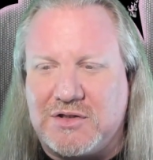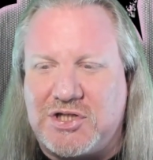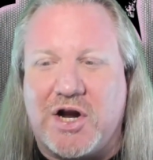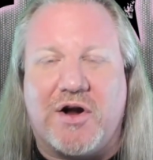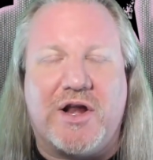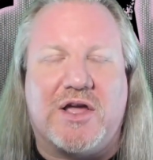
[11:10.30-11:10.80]

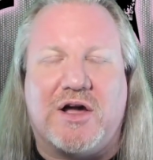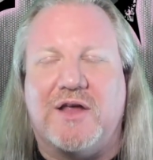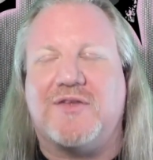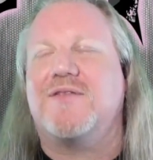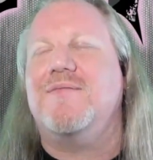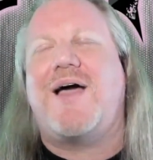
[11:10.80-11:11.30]
charity
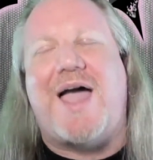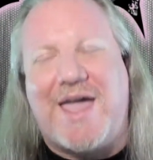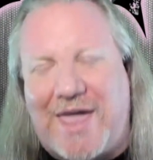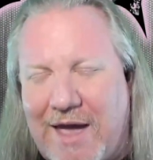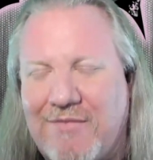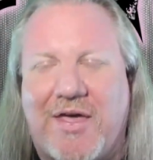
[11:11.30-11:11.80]
cause.
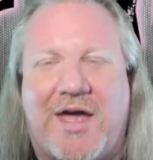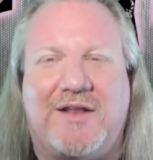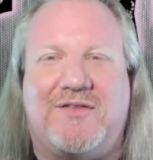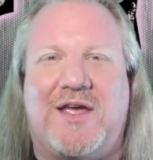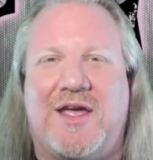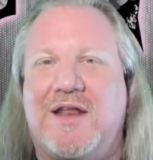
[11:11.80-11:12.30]
I gave that
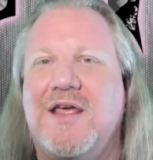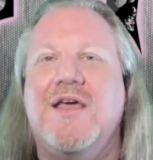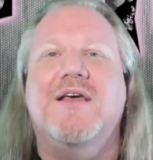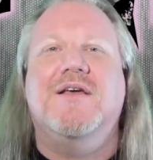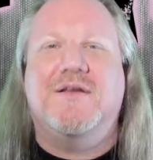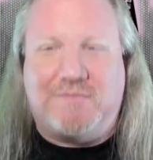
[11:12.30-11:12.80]
a 10.
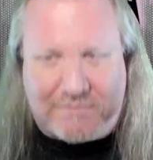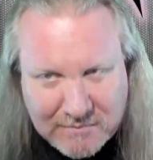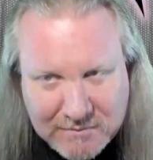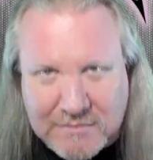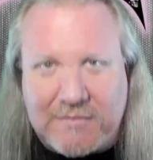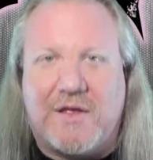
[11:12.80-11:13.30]

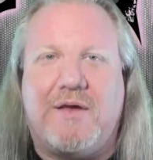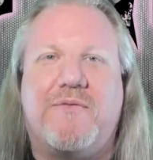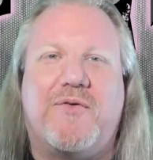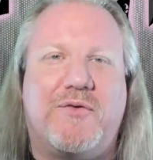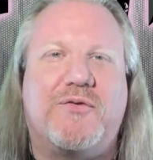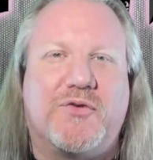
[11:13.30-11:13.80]
It
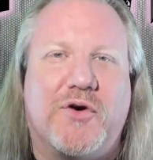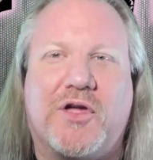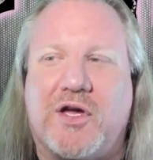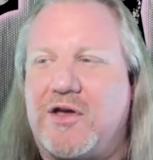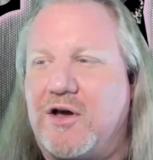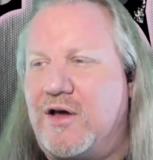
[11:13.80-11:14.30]
was for a
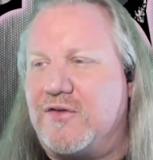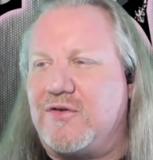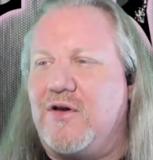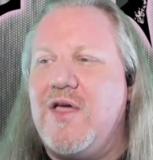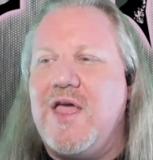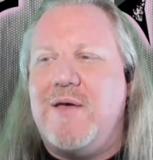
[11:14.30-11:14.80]
good cause,
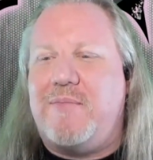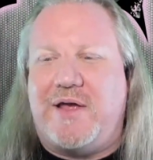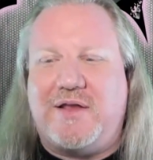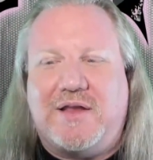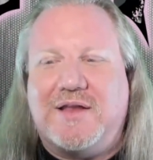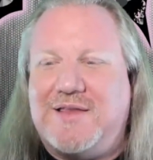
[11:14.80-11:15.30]
so.
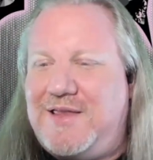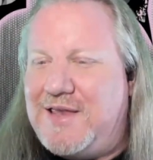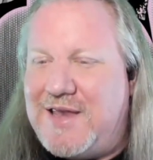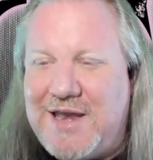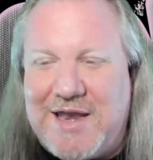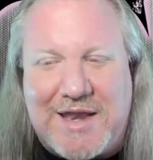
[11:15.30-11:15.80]
But
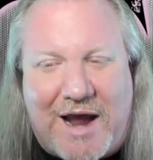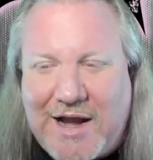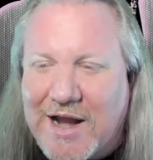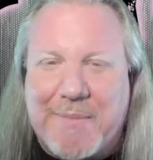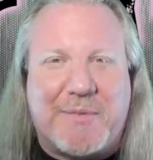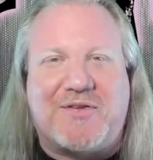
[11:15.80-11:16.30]

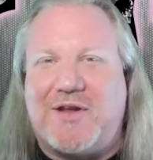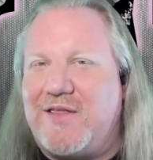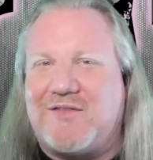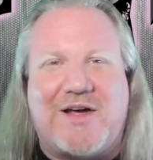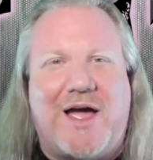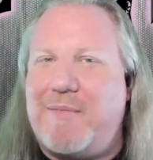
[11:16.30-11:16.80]
99% of
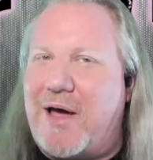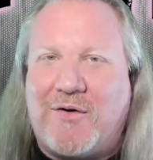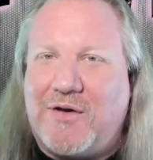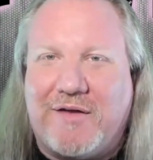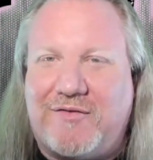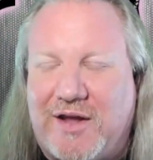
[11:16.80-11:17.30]
the time, I
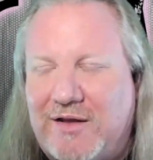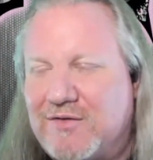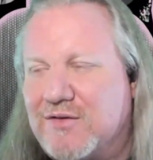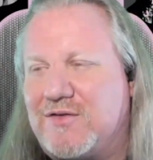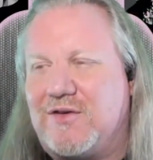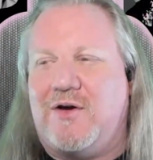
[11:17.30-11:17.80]
don't give
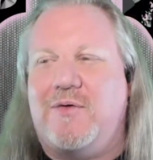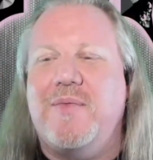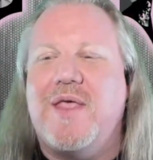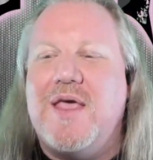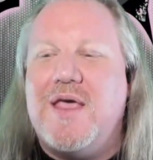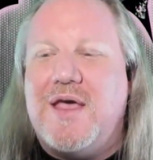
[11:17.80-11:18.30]
10s. So,
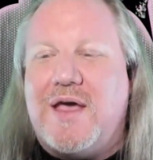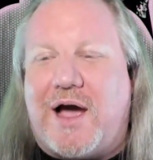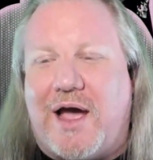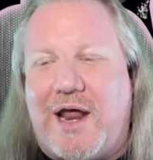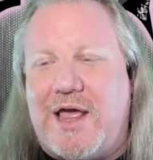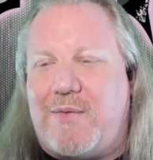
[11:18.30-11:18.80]

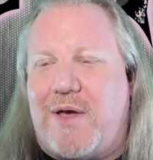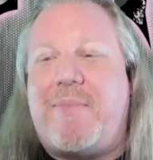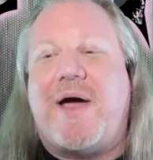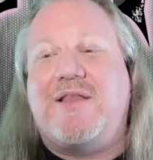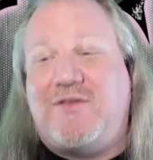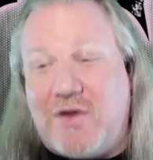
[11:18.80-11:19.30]
anyway,
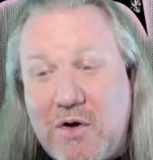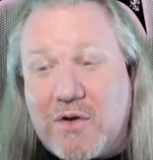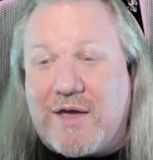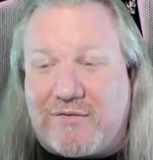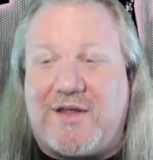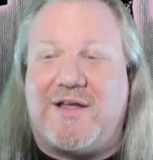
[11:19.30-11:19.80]
but I do
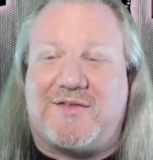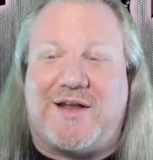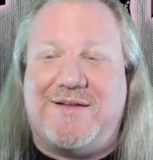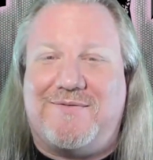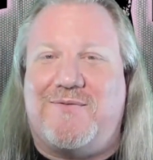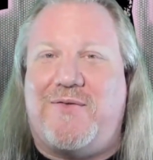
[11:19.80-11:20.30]
give 10s
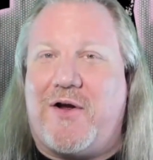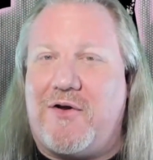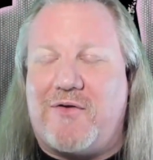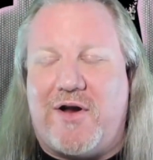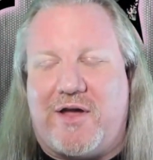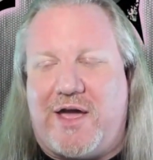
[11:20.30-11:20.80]
on
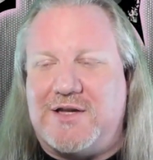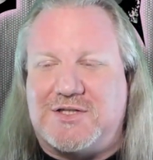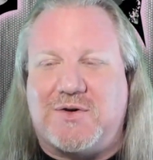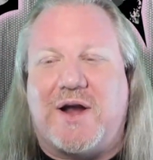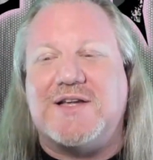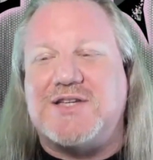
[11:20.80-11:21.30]
very rare
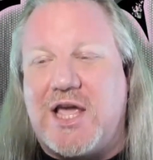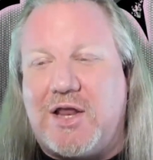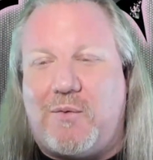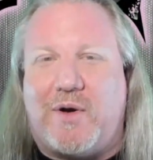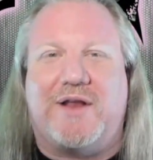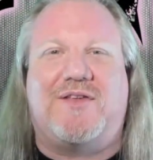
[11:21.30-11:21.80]
occasions. So, on a
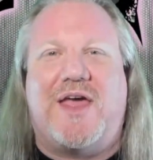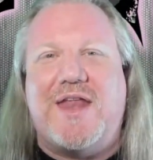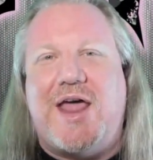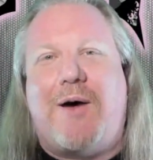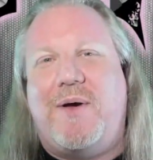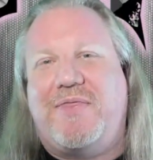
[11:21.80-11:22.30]
scale of 1 to
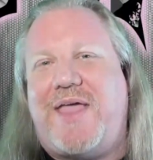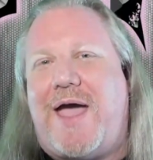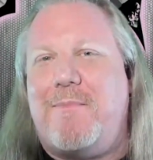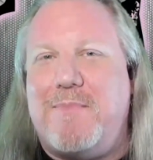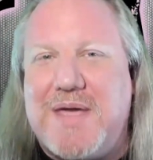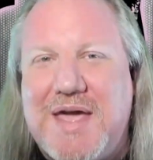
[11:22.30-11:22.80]
10. Now, what
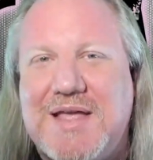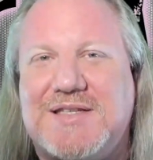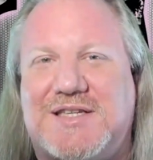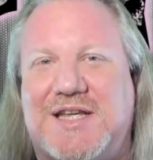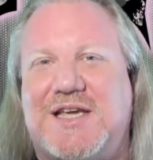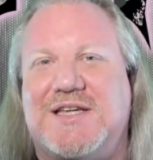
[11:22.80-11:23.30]
that
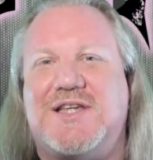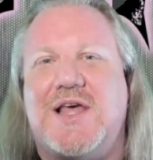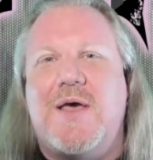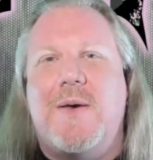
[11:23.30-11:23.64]
means is,